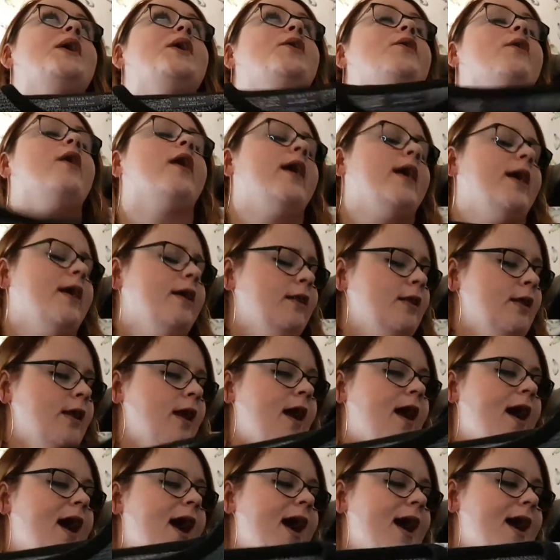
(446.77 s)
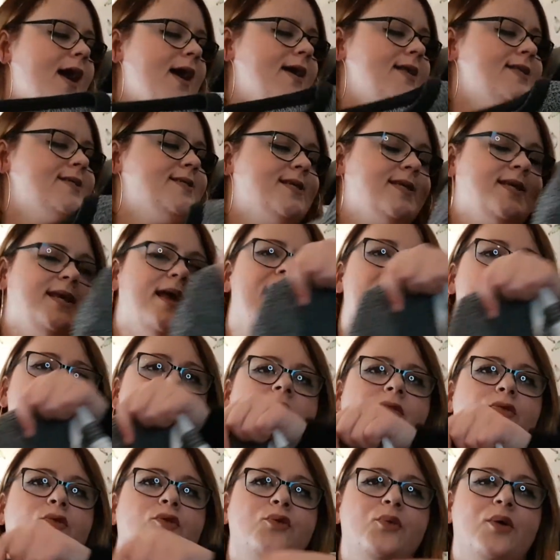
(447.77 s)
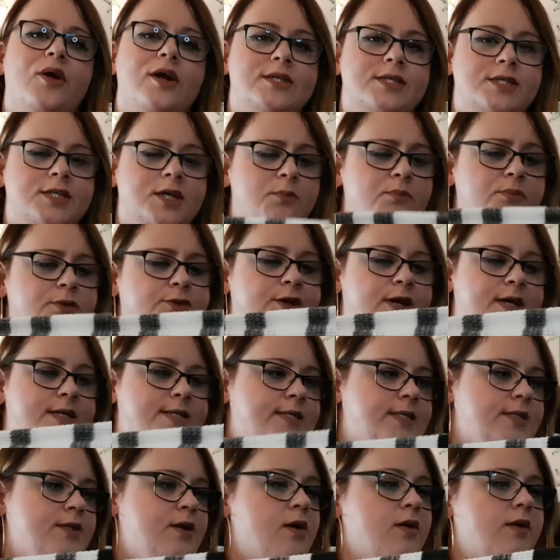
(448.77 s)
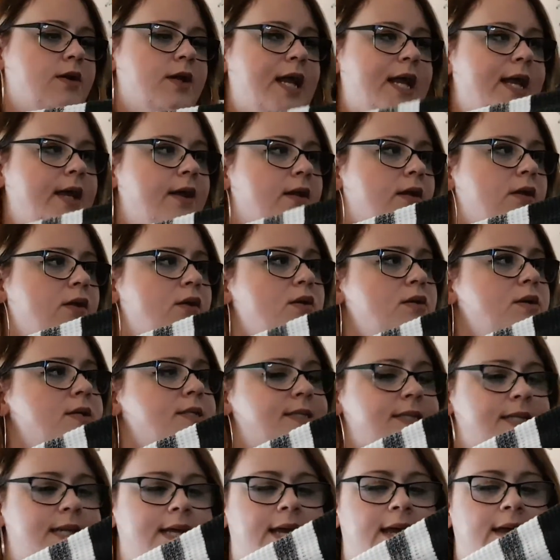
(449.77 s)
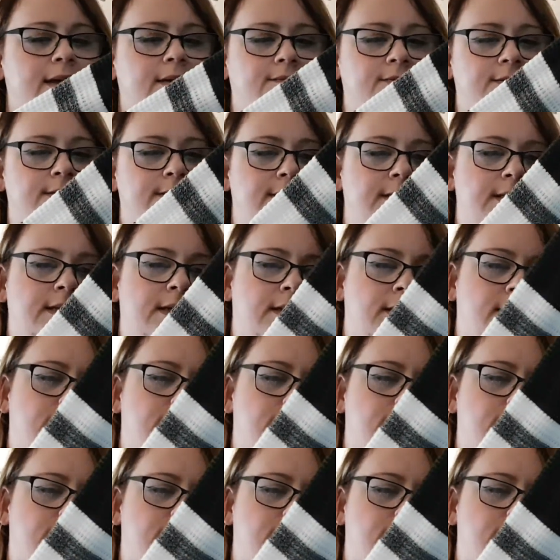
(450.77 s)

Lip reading: and grey. And yeah, I thought I'd wear it as a jumper dress. It's got like long sleeves